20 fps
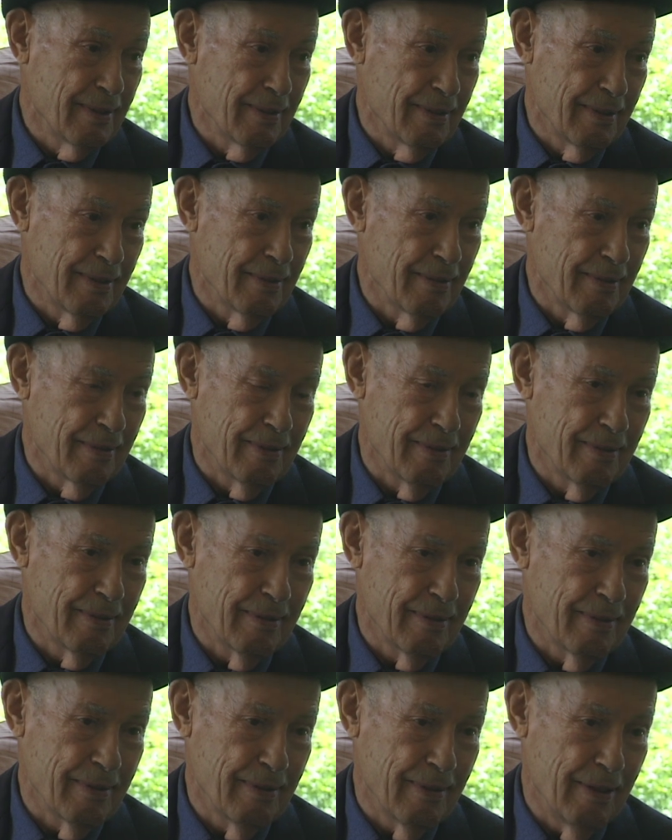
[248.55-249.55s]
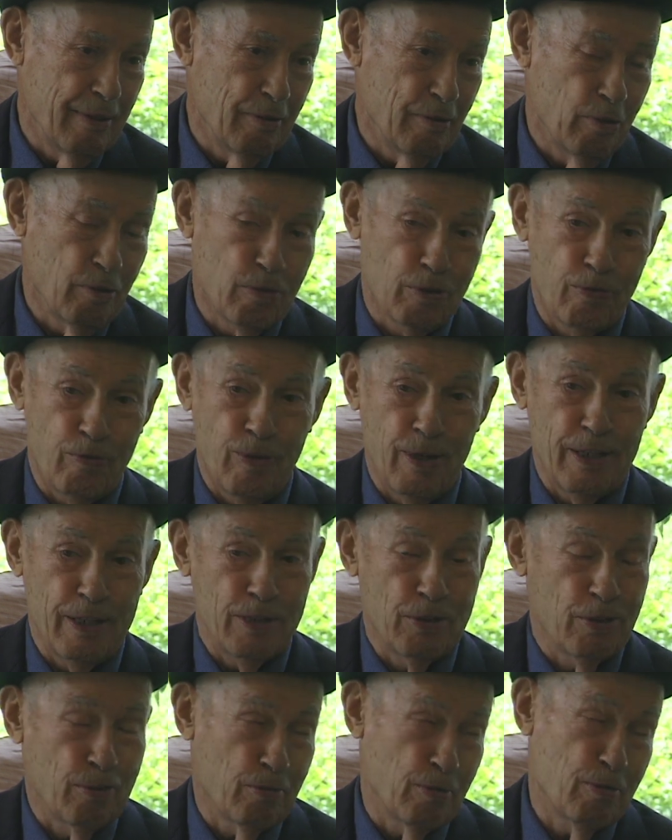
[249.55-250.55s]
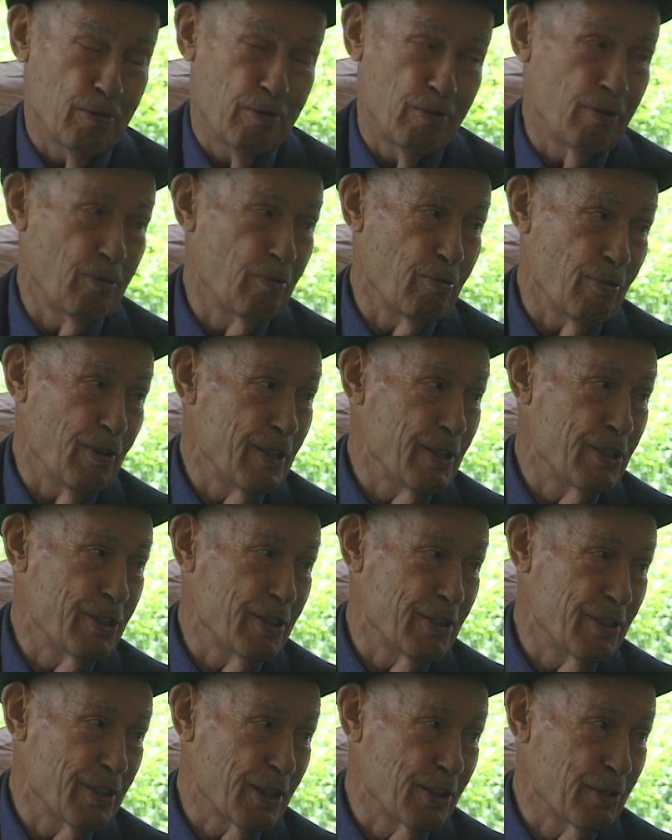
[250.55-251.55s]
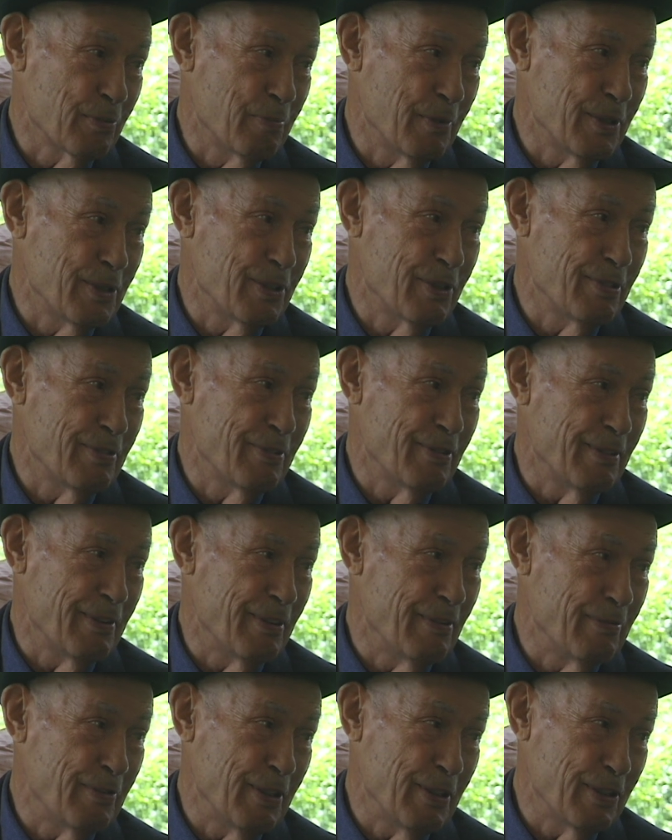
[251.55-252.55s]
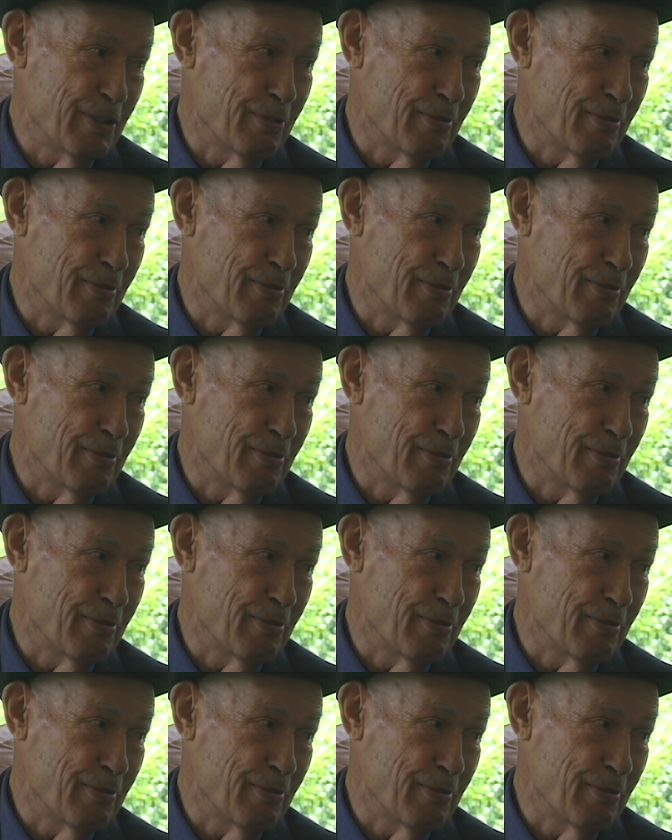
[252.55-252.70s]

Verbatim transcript: Uh, and those wines was twice as expensive as these